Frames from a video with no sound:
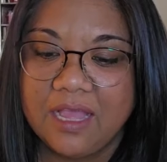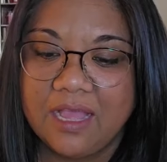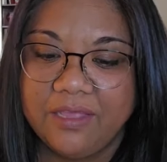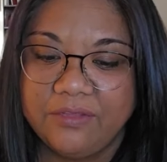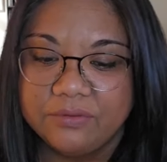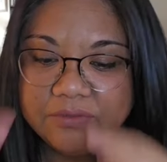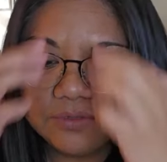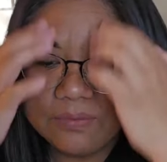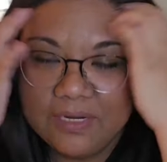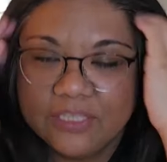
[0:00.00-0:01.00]
I don't
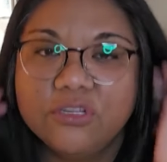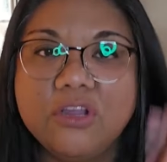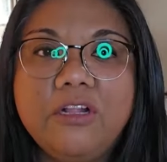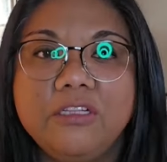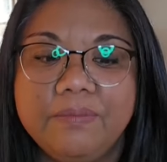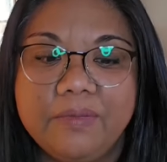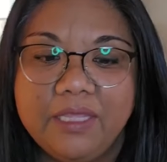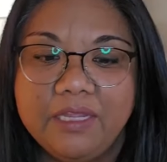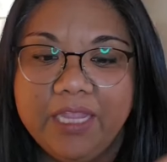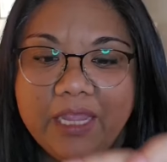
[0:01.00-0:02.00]
know what it's called, but
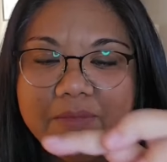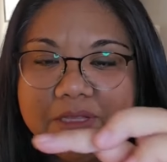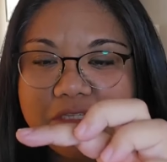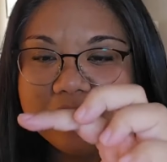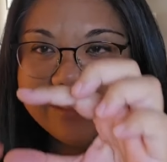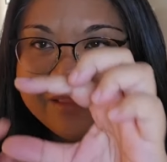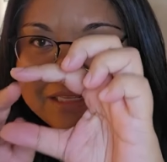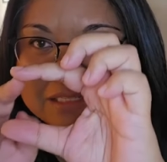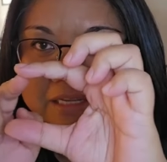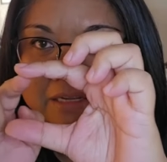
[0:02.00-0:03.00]
they came in in
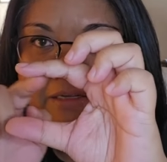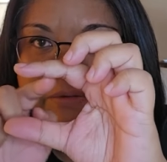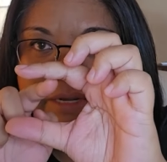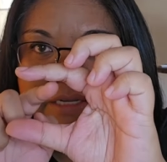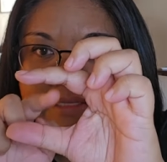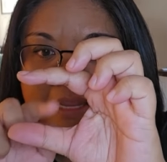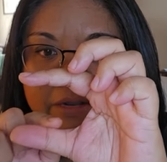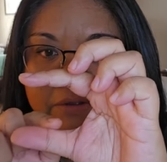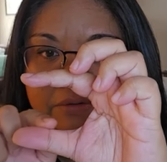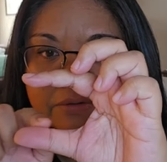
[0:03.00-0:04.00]
these like
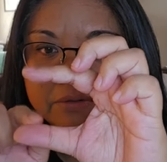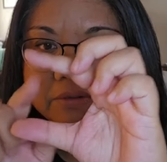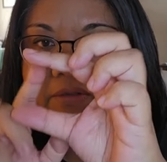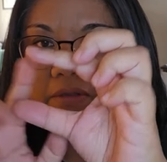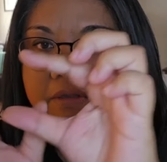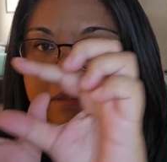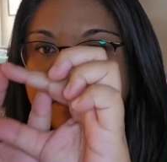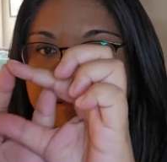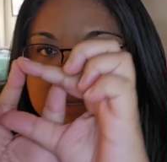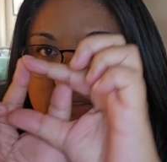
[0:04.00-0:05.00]
rectangle,
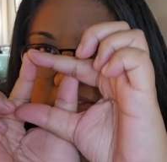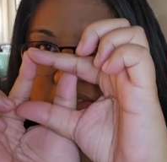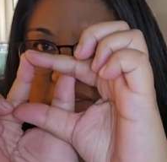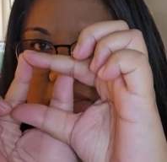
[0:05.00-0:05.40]
like this,